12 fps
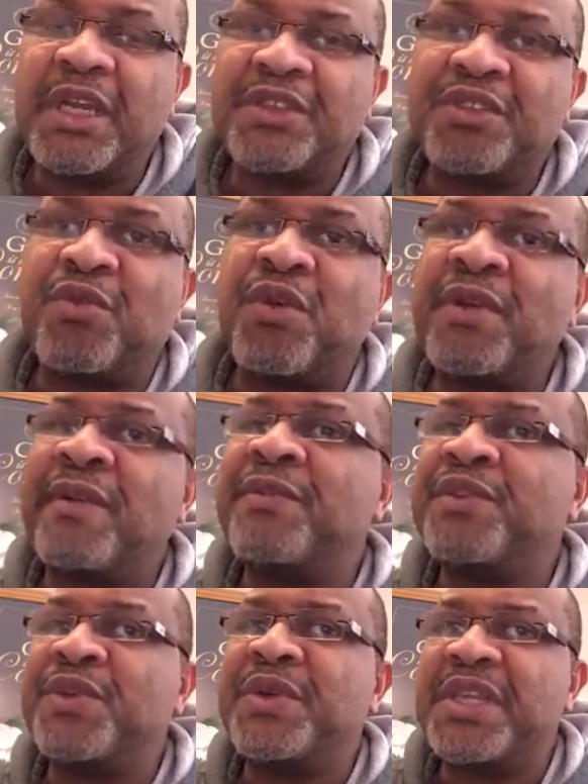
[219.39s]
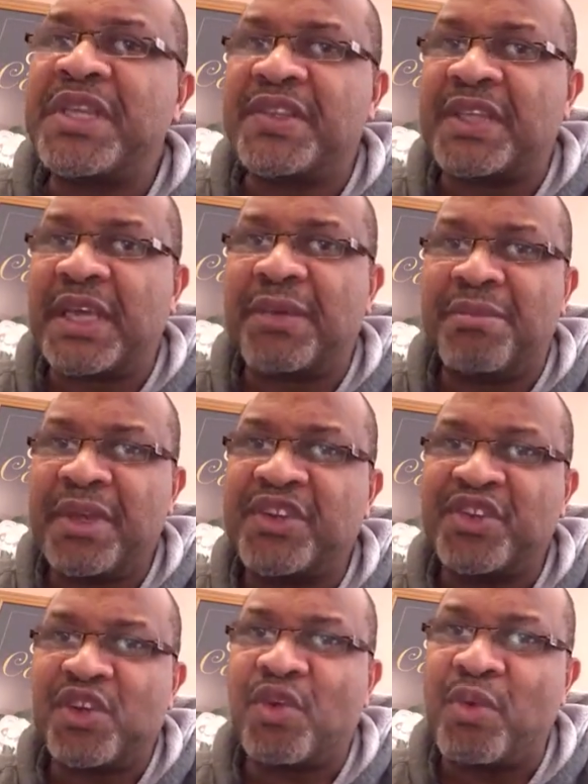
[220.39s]
So whatever we're doing this year, make
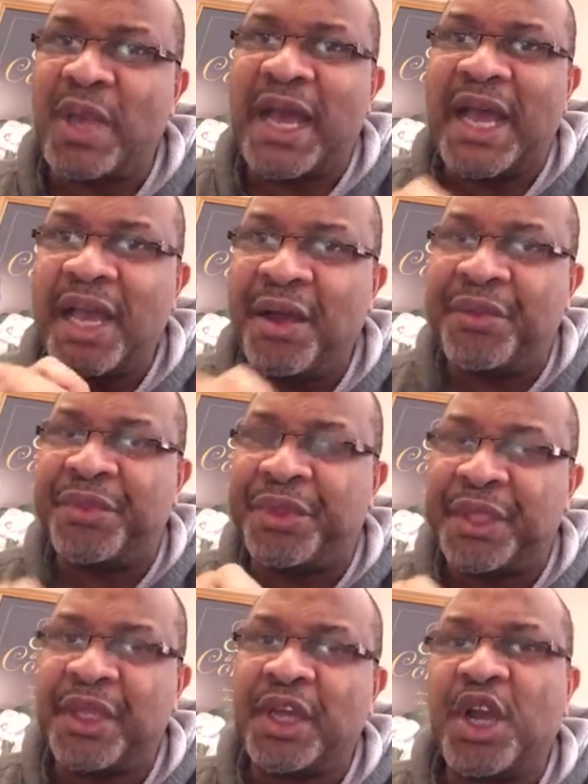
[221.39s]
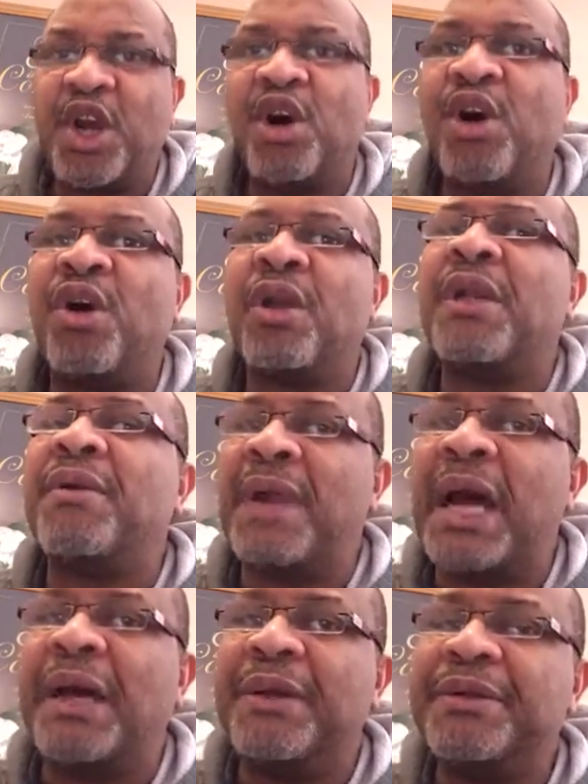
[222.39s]
sure we are healthy all
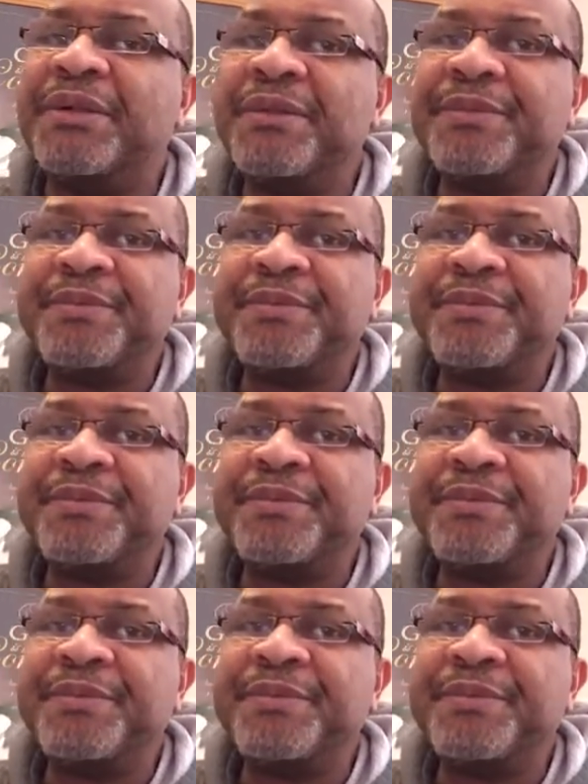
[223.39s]
around.